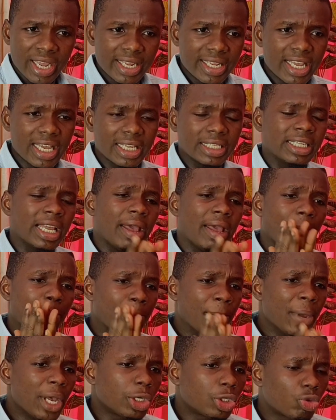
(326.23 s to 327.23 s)
Yes,
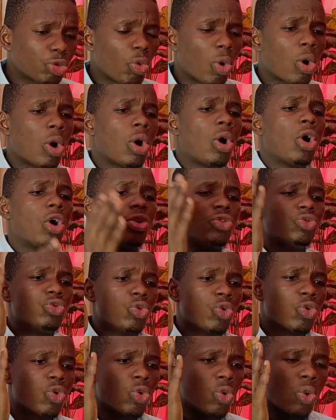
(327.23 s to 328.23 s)
make sure
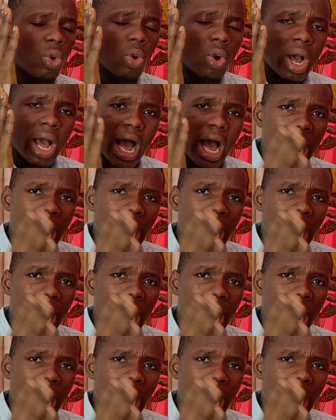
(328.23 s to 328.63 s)
you